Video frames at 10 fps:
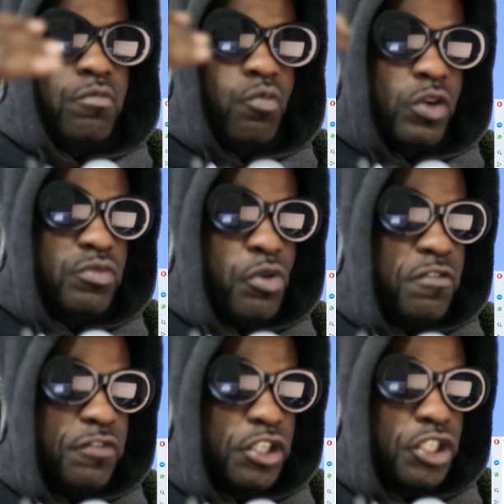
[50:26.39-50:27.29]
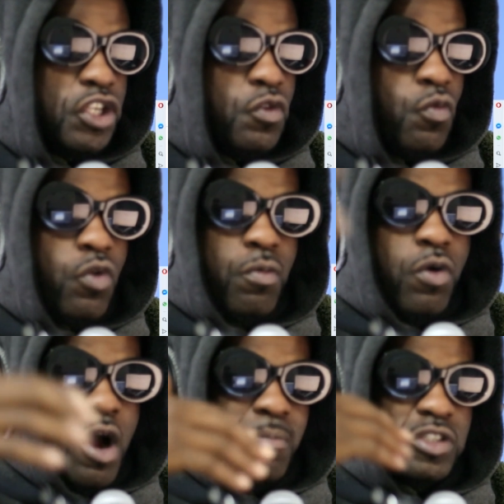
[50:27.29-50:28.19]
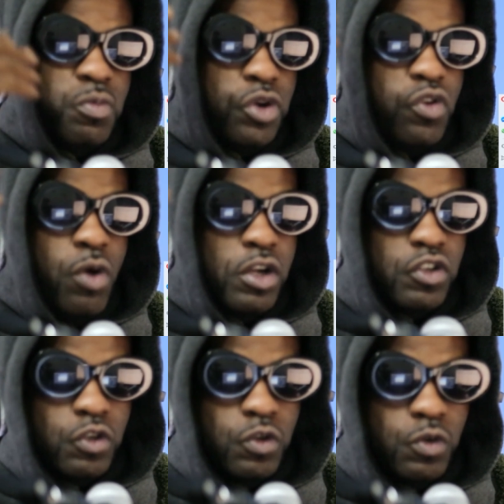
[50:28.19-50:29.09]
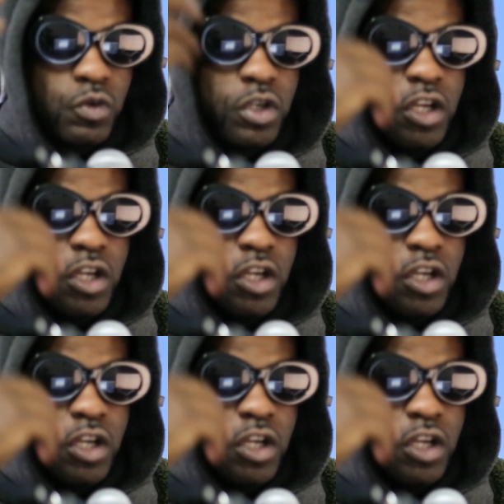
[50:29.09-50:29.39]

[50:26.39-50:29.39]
What's more efficient? How much more do you want to do?